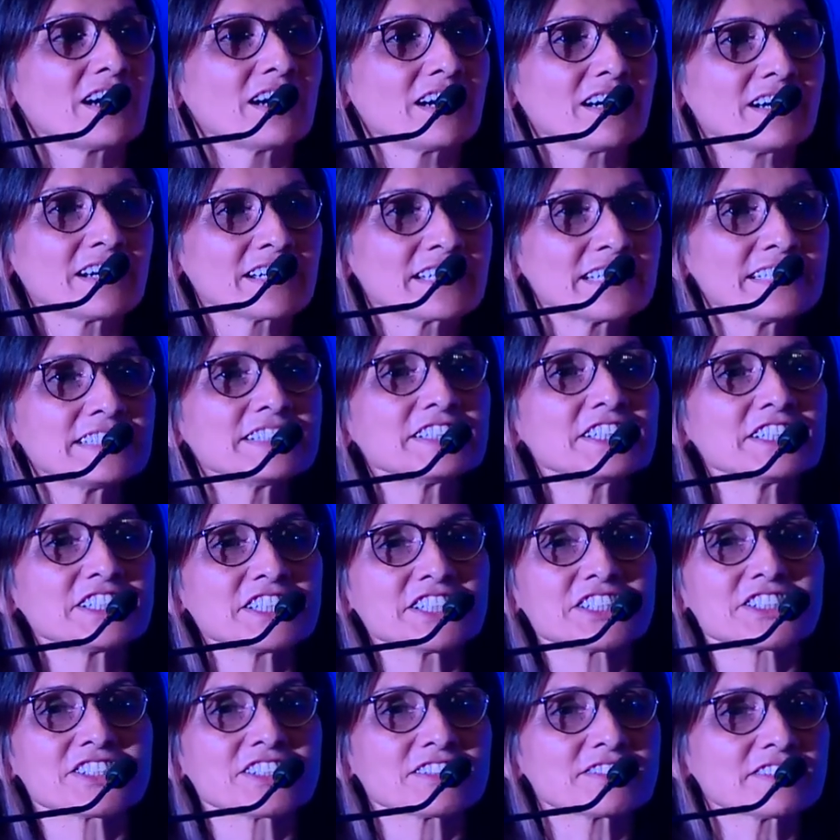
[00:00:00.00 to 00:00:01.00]
a Hindi
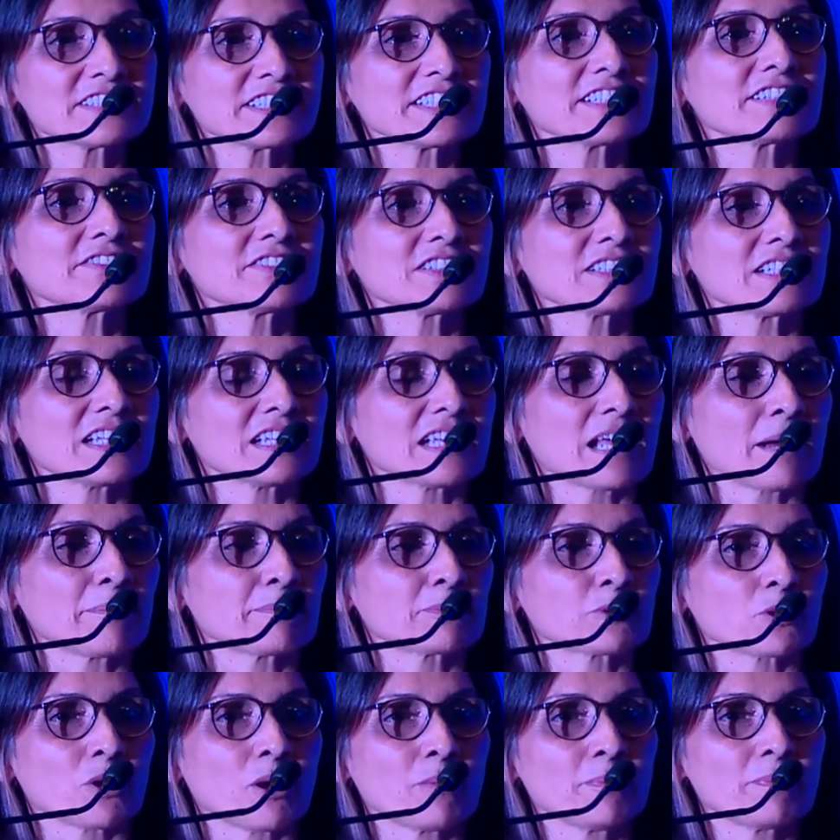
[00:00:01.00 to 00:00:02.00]
teacher sitting with a
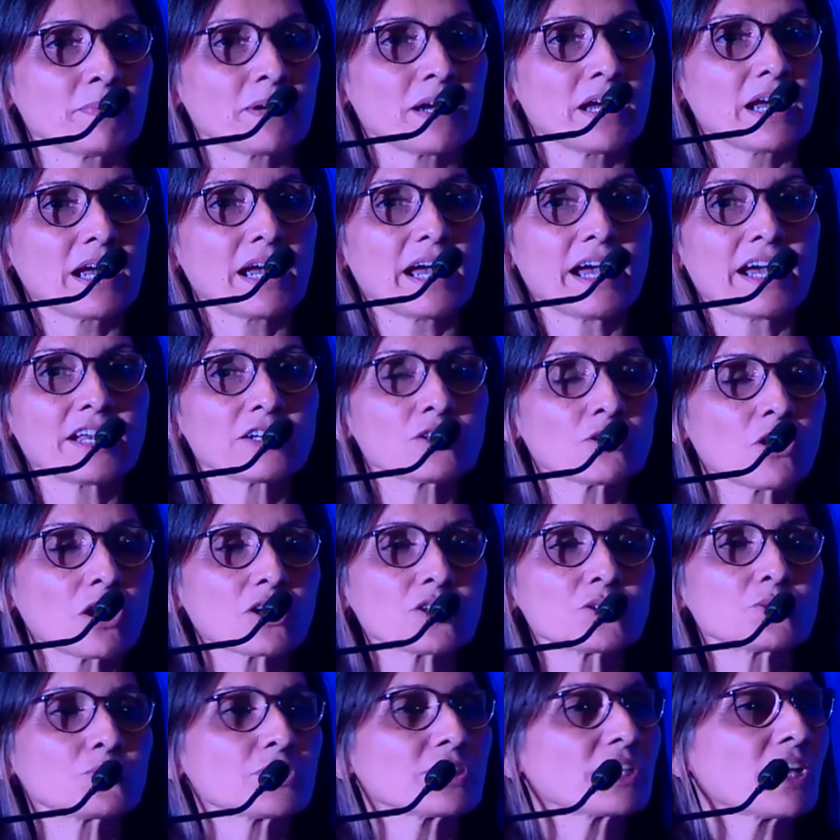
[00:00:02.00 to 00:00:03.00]
laptop and
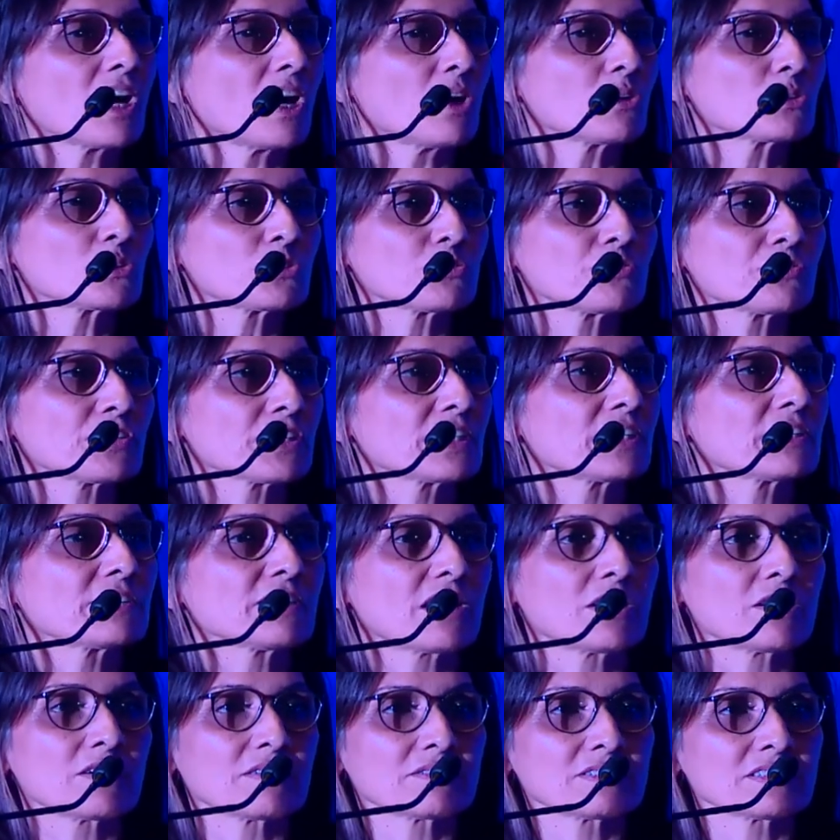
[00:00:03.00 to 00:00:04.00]
not knowing how to figure
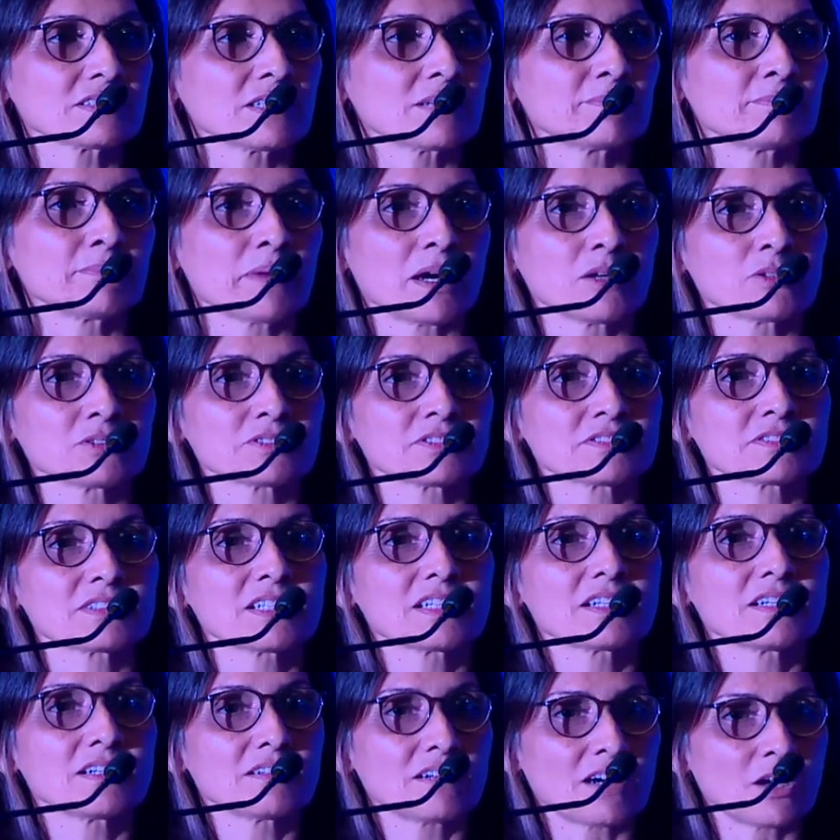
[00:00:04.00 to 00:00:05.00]
out the mouse,
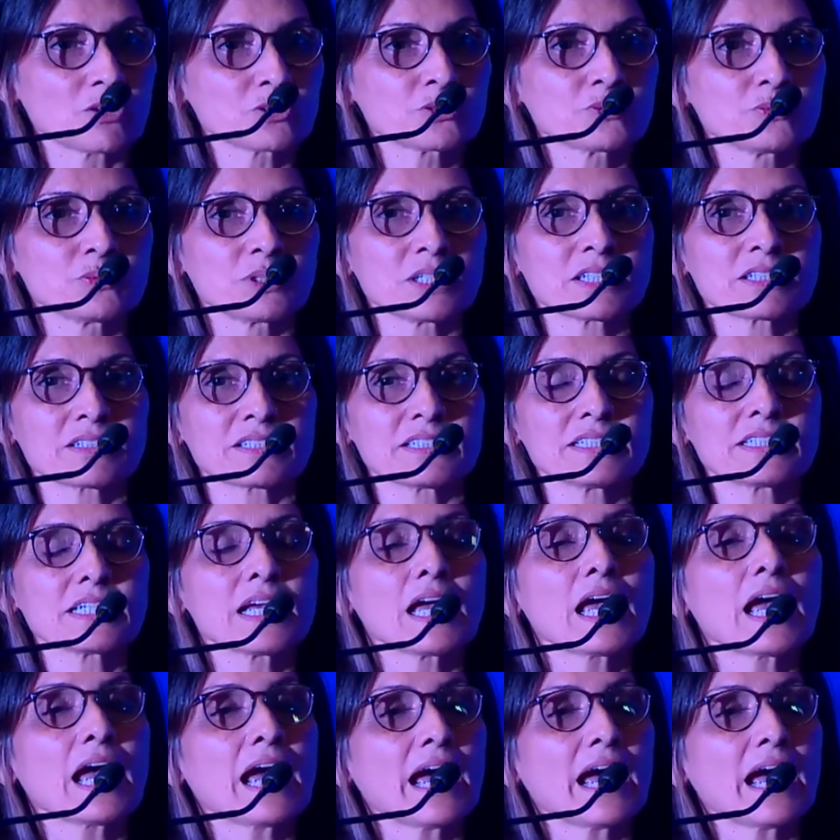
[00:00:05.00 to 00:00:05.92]
how to work it,